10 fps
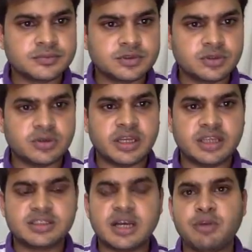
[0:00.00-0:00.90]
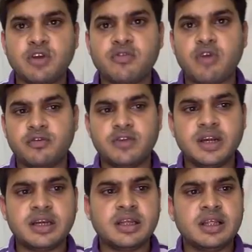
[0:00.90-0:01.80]
So an example of
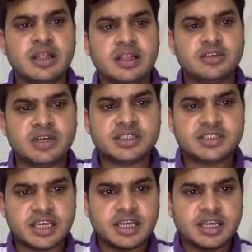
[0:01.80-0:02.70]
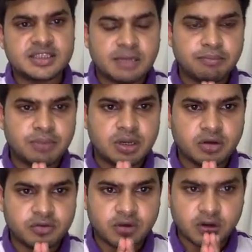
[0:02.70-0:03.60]
conflict. So let's take an example
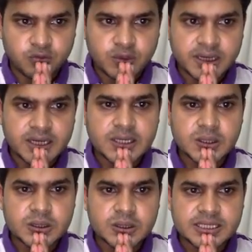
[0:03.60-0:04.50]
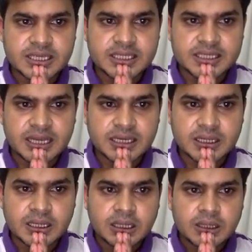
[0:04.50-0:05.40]
of conflict, seeing that
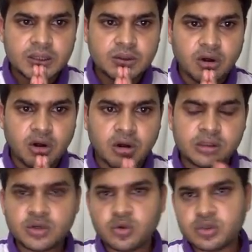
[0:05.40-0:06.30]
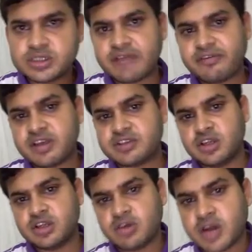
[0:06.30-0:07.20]
all the nodes have
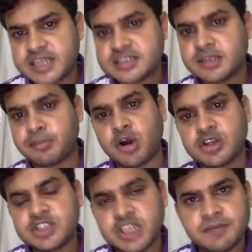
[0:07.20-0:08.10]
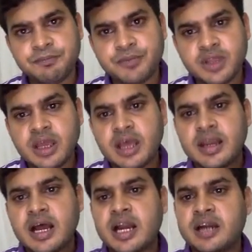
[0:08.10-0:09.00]
synchronized the blockchain
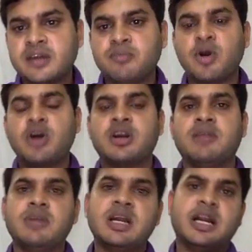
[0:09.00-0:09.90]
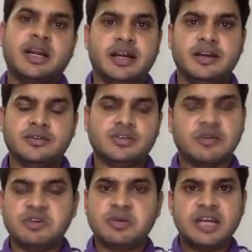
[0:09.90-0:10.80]
and are at block number 100. So
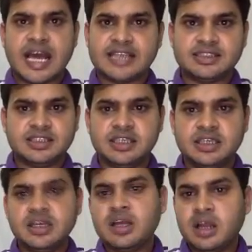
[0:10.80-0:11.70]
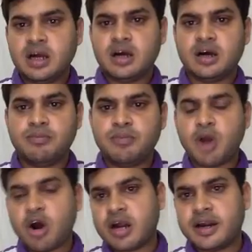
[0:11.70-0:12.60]
everybody has the
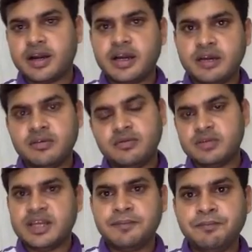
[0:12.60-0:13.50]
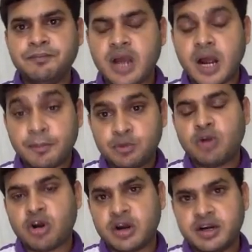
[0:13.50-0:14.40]
block 100 with them up to
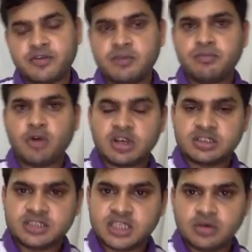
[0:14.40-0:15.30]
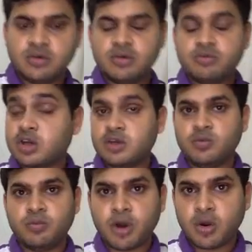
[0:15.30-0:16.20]
block 100 from block
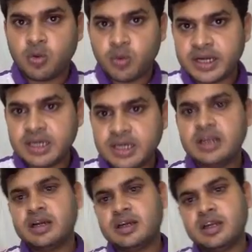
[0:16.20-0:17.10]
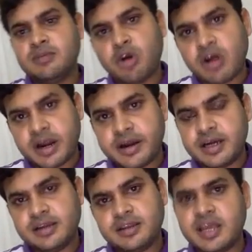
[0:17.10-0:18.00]
1 till block
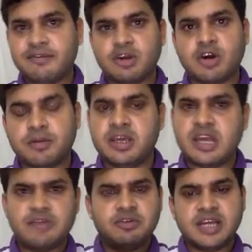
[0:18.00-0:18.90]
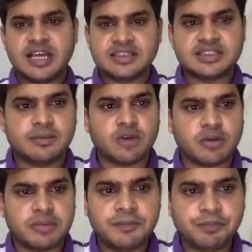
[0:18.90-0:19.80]
100 they have the copy. Everybody has the same
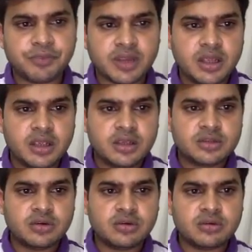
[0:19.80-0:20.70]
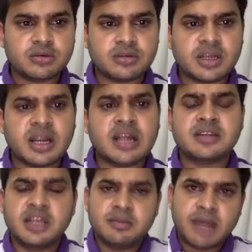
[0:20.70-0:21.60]
copy. So there are
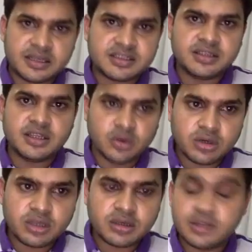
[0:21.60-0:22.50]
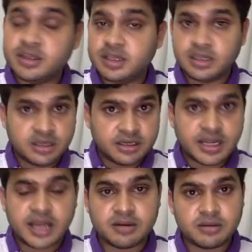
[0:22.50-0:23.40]
three miners in the node in the
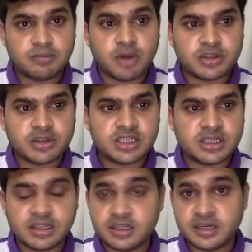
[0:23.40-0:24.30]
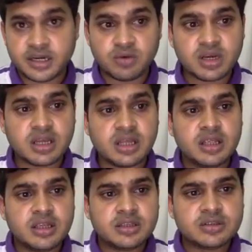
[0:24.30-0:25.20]
entire blockchain in the network.
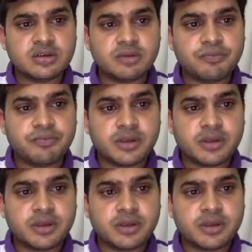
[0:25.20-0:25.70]
So